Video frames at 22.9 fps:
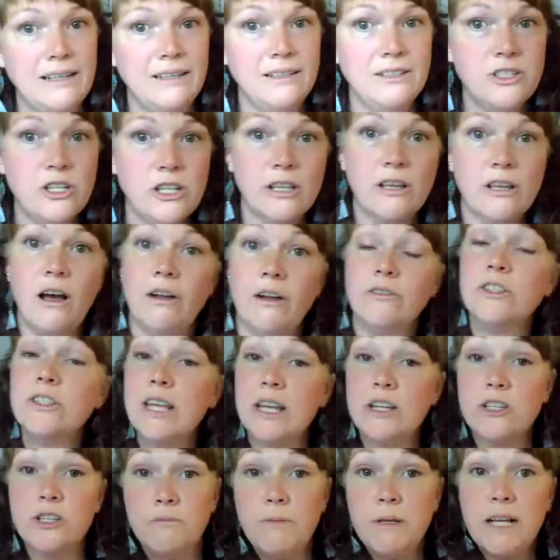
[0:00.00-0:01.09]
in to the
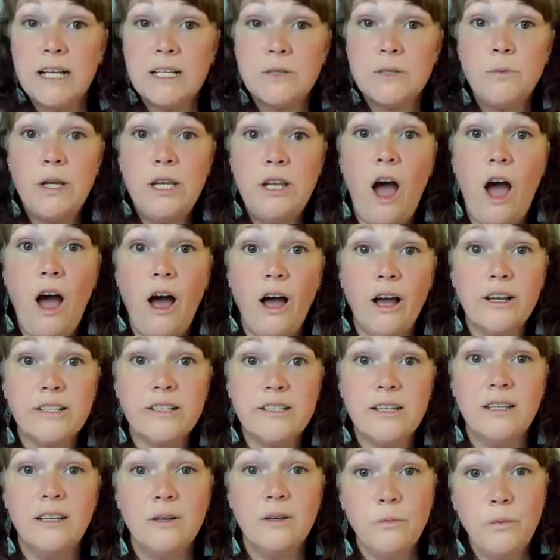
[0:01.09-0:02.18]
conversation because we
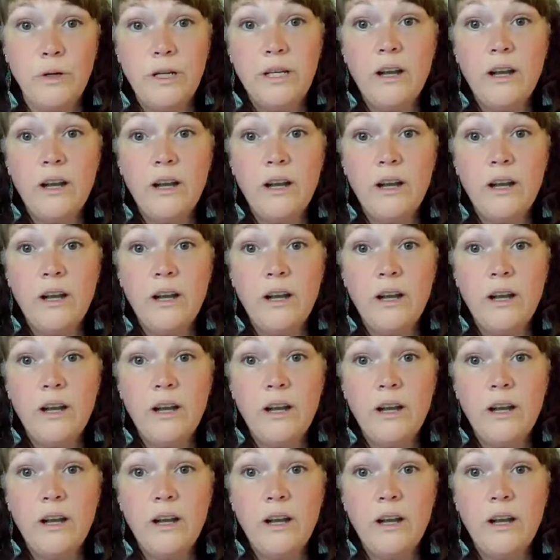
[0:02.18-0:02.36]
knocked.